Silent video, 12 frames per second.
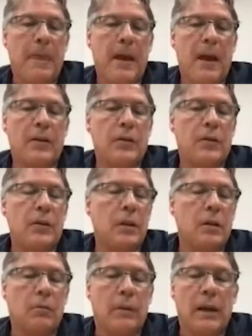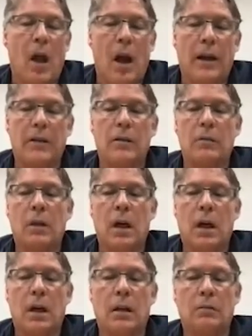As you can see, the red lines
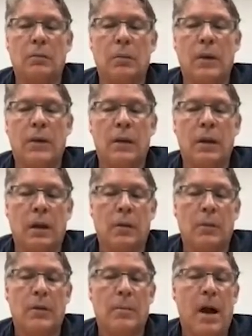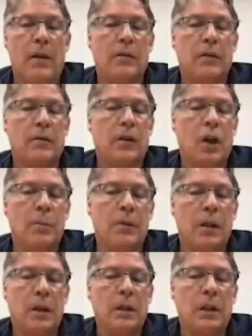with the positive slopes